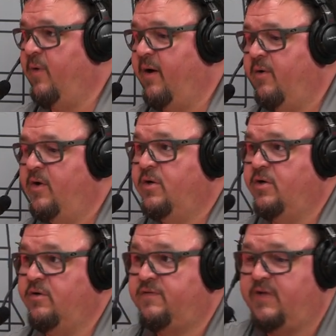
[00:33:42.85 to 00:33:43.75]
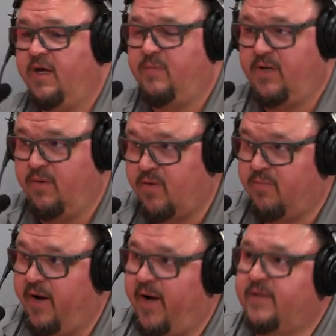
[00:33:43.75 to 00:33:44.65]
Well, you sent me your
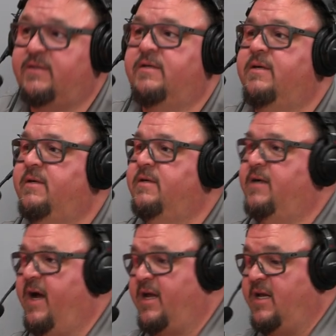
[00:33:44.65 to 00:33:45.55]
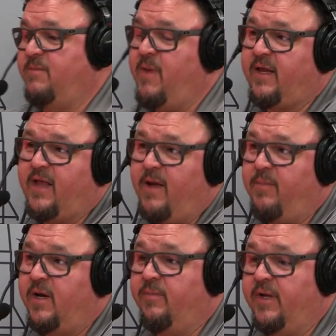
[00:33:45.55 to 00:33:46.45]
brass. I can make that
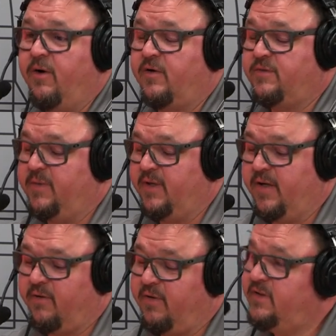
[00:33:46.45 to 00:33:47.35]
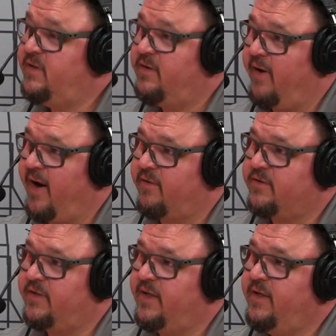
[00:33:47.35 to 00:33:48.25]
minimally, ultimately increasing your
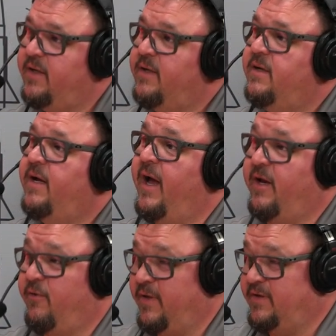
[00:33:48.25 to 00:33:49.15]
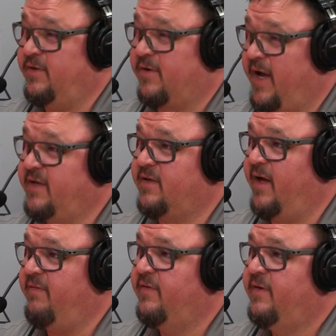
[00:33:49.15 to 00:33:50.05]
accuracy and increasing your case
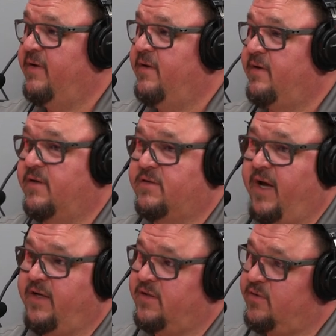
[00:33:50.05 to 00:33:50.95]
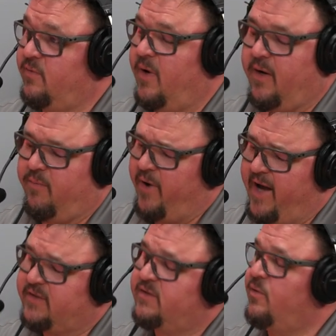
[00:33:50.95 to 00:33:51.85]
life. Because cases, uh,
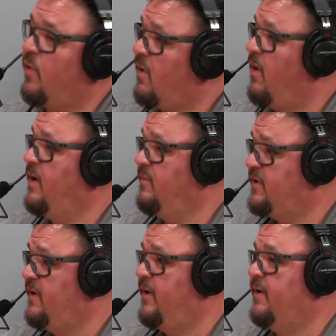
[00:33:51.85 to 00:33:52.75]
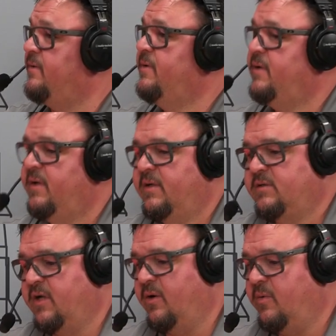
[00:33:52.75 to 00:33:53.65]
brass is a work-hardening material,
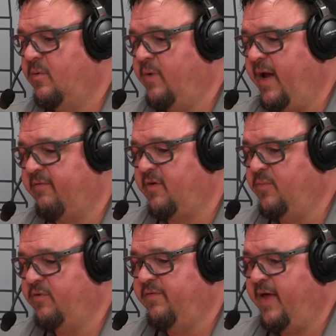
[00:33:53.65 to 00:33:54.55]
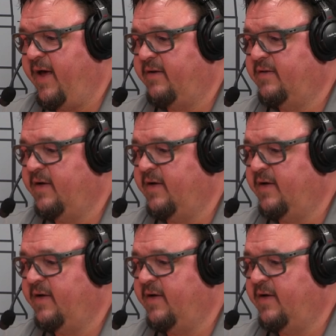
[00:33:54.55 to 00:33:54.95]
so we have to move that.